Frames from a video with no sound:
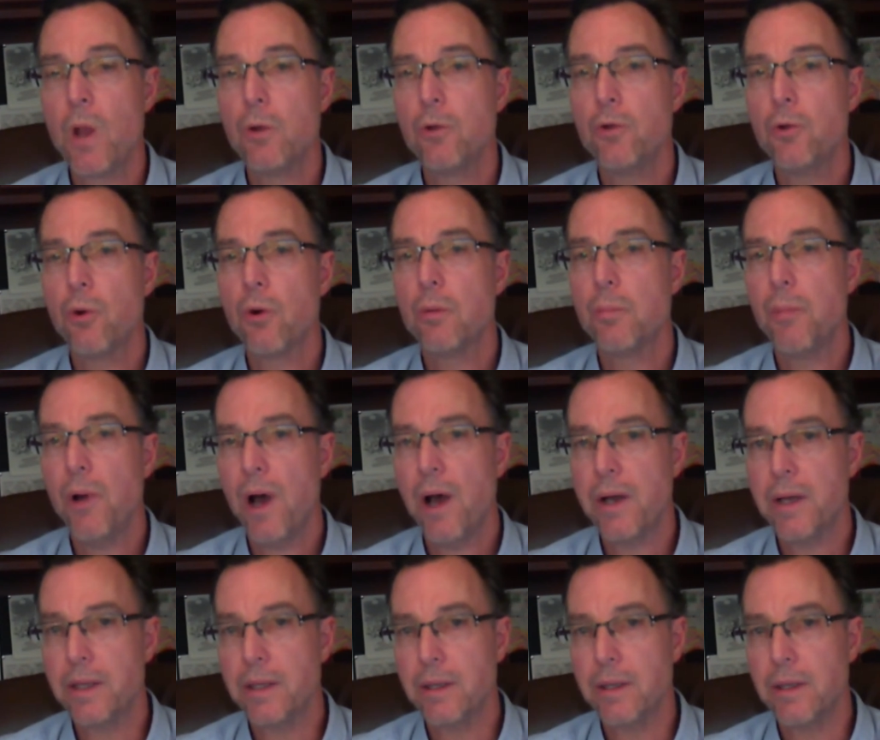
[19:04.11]
Your
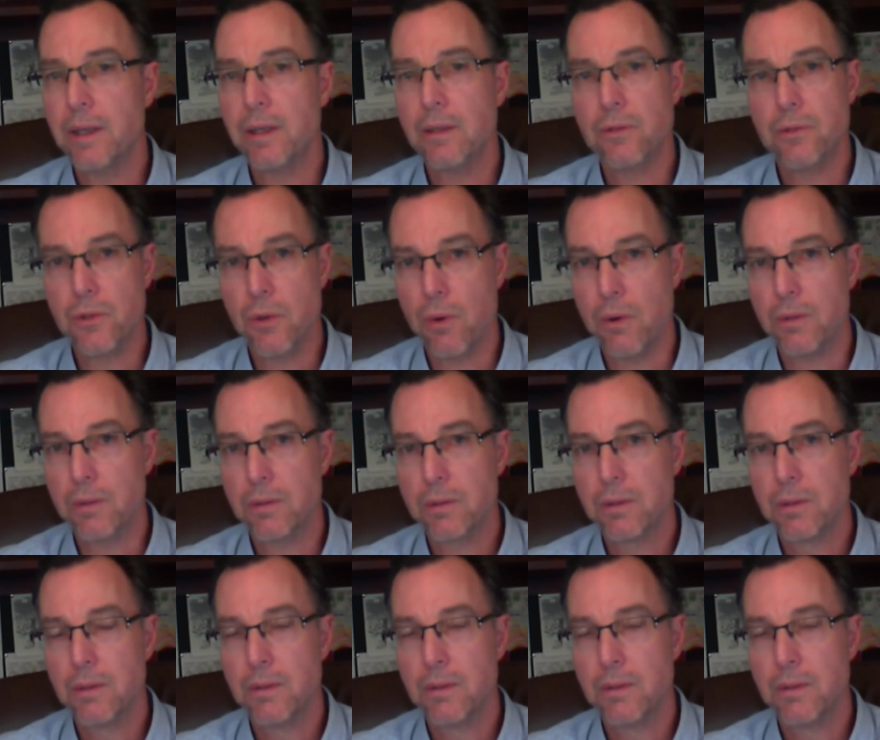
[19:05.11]
body is yours.